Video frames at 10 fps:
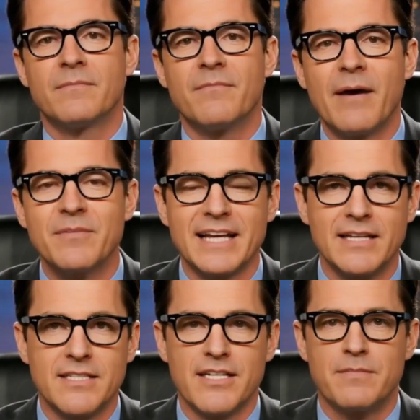
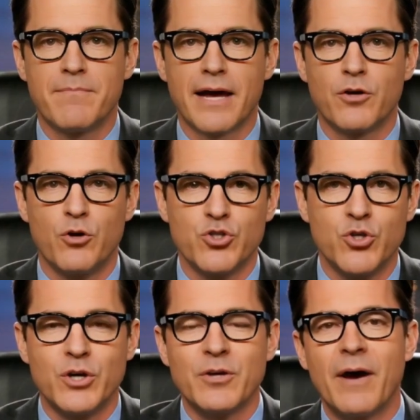Representatives may not
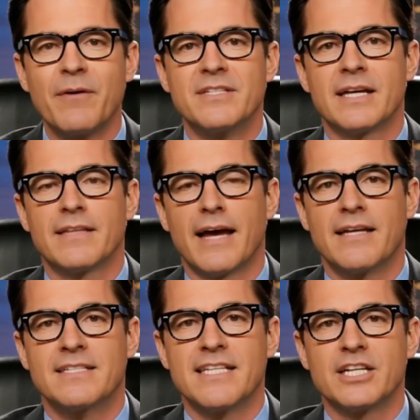truly represent their
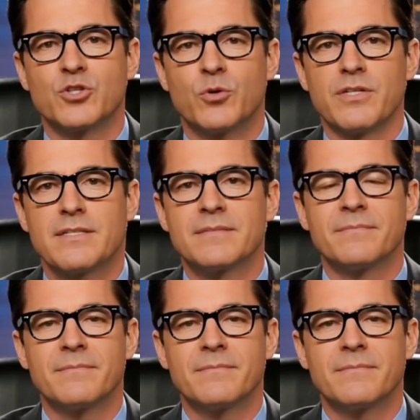constituents.